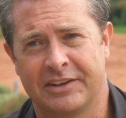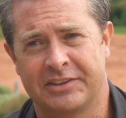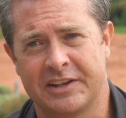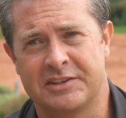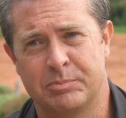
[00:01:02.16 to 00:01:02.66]

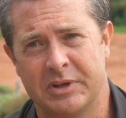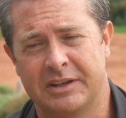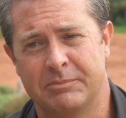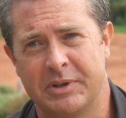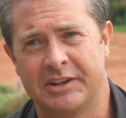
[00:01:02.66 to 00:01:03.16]
So that's a
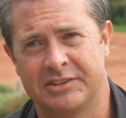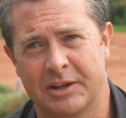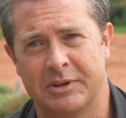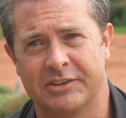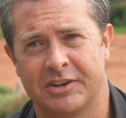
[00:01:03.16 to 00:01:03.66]
big
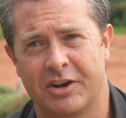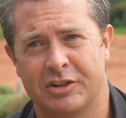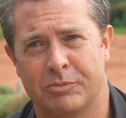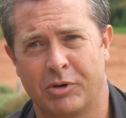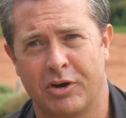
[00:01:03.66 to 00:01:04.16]
stepping stone in
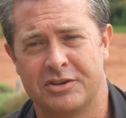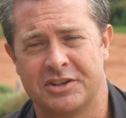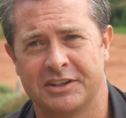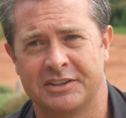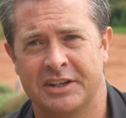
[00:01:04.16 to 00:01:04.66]
the
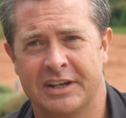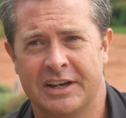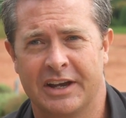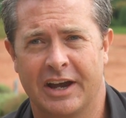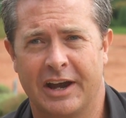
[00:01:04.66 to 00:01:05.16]
project.
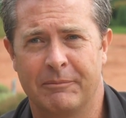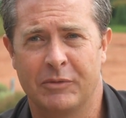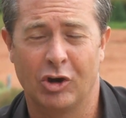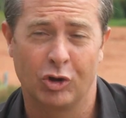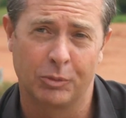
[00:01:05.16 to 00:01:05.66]
And
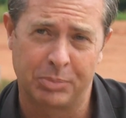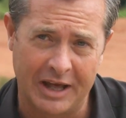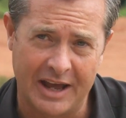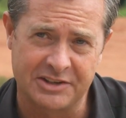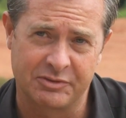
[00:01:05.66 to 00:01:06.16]
all the
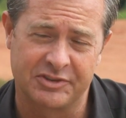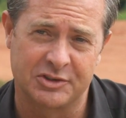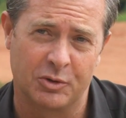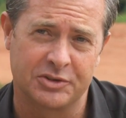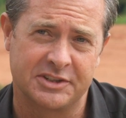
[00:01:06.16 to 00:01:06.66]
plants were
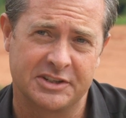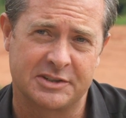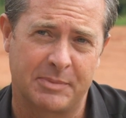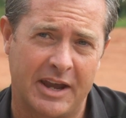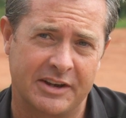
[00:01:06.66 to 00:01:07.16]
sourced in
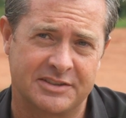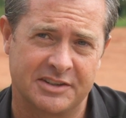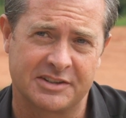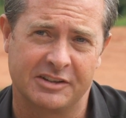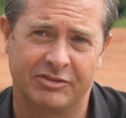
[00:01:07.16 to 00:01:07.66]
Spain and
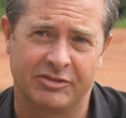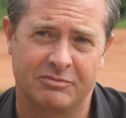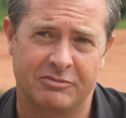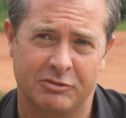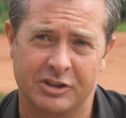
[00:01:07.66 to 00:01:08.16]
Sicily
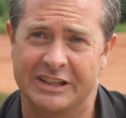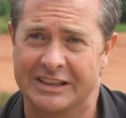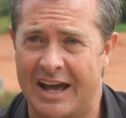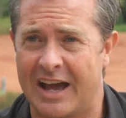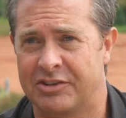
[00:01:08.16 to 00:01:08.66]
from really
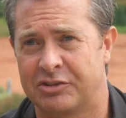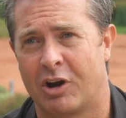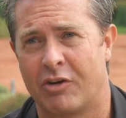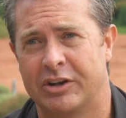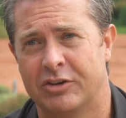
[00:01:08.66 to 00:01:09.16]
large
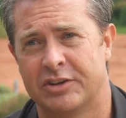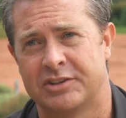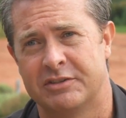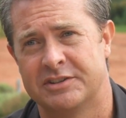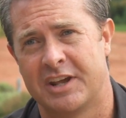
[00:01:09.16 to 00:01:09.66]
growing
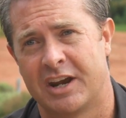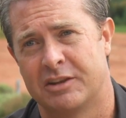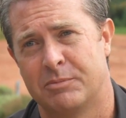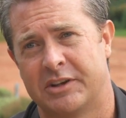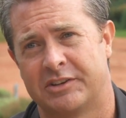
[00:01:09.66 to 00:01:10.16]
nurseries down in
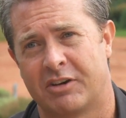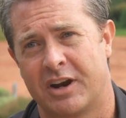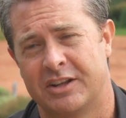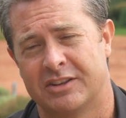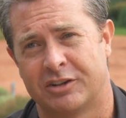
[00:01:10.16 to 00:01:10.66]
the
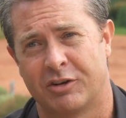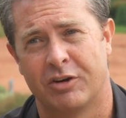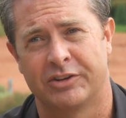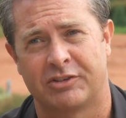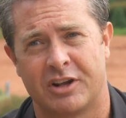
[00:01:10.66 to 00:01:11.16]
Mediterranean that grow
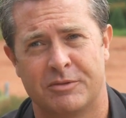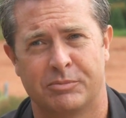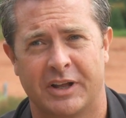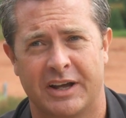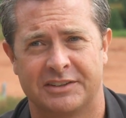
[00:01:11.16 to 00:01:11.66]
Australian
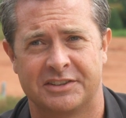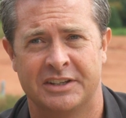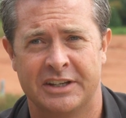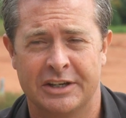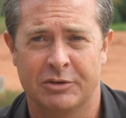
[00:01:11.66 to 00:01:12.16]
plants.
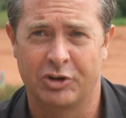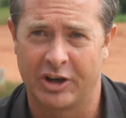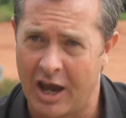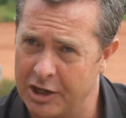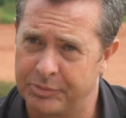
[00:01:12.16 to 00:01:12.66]
We've got
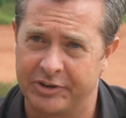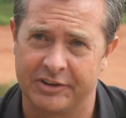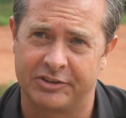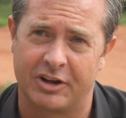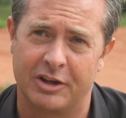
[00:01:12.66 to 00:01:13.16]
100%
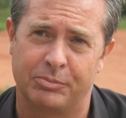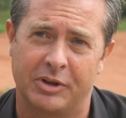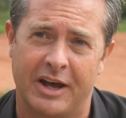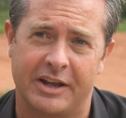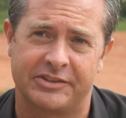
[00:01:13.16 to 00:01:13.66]
Australian
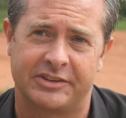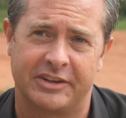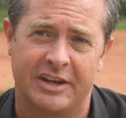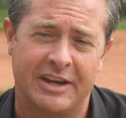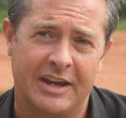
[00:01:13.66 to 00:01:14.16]
plants,
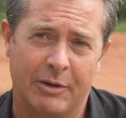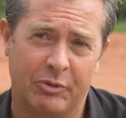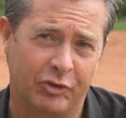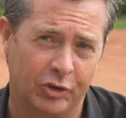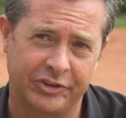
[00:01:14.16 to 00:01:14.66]
and
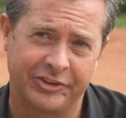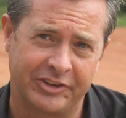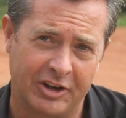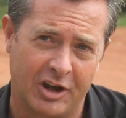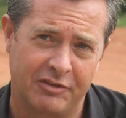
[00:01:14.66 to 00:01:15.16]
we've also
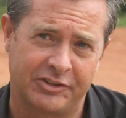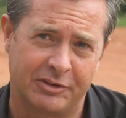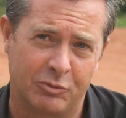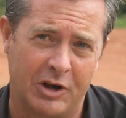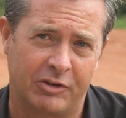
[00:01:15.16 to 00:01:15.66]
sent over
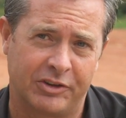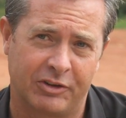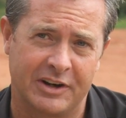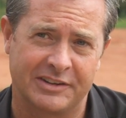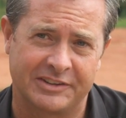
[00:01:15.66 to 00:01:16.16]
some rare and
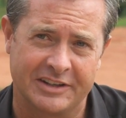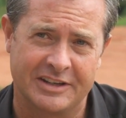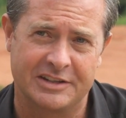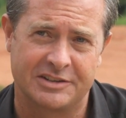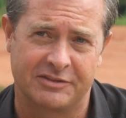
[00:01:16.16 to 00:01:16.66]
threatened
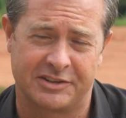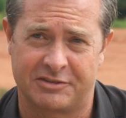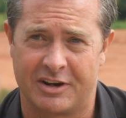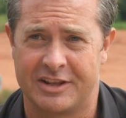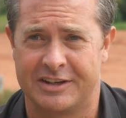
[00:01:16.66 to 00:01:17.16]
seeds of
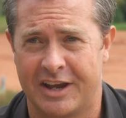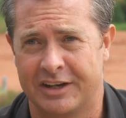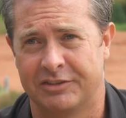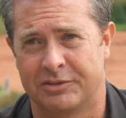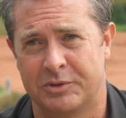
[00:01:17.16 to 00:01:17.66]
Australian
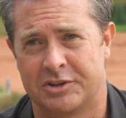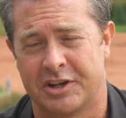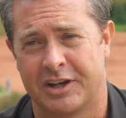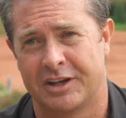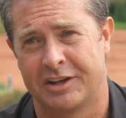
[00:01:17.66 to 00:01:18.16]
natives which
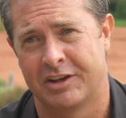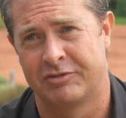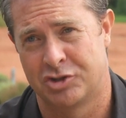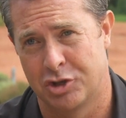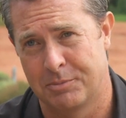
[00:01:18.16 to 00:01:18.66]

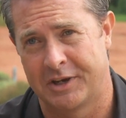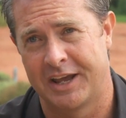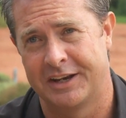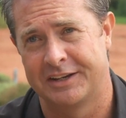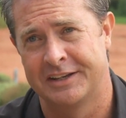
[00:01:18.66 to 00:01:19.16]
have
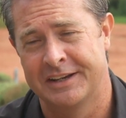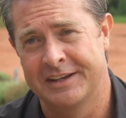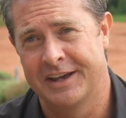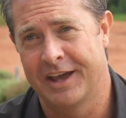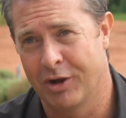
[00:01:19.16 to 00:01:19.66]
germinated
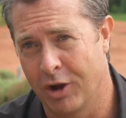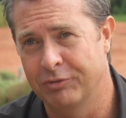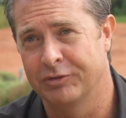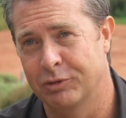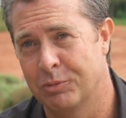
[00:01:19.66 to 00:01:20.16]
and hopefully